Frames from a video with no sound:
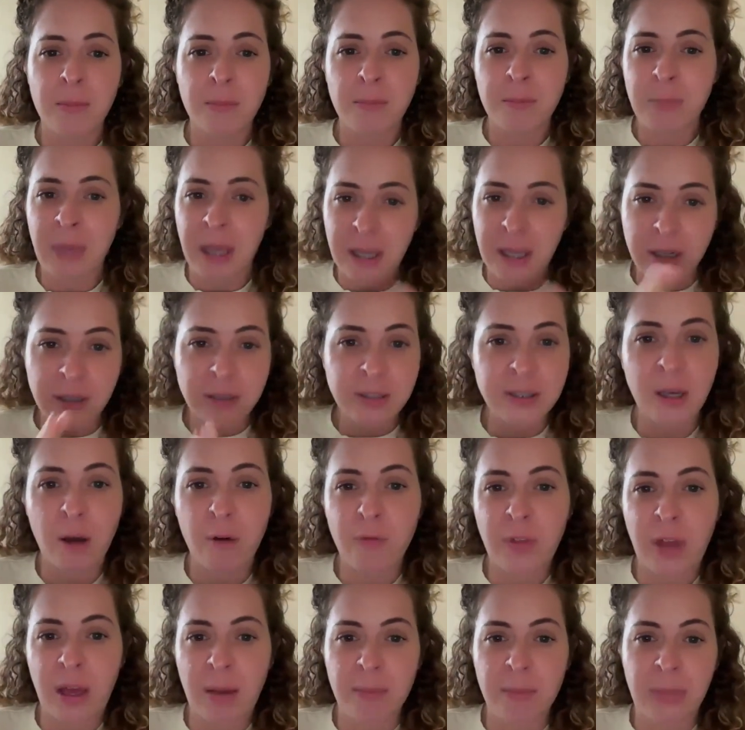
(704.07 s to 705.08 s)
make
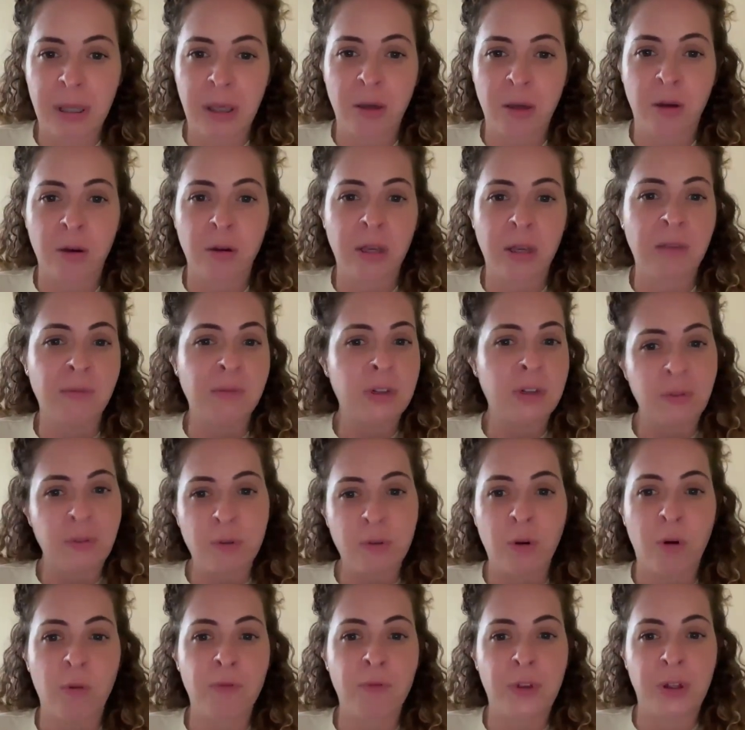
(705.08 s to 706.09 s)
yourself that meal, even if
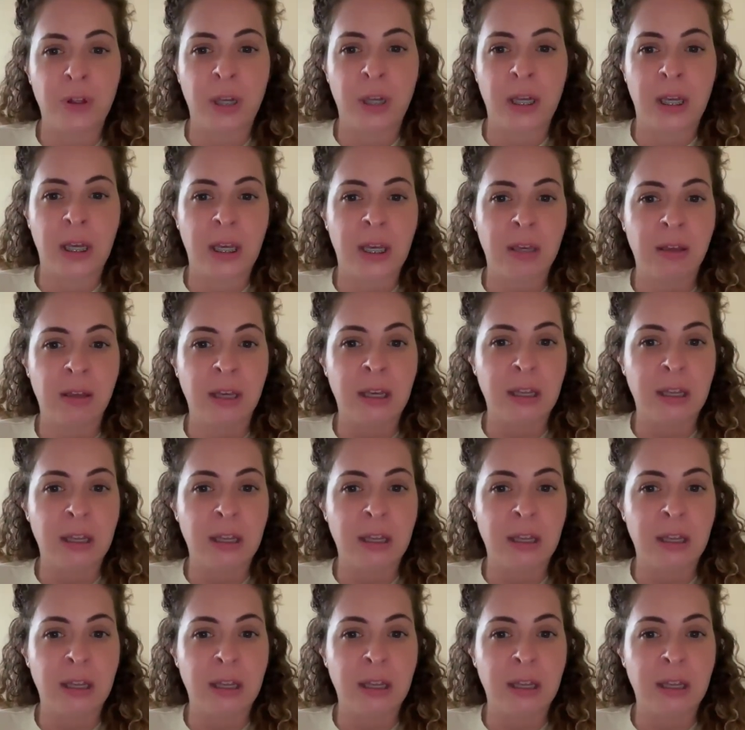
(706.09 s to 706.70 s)
you don't feel like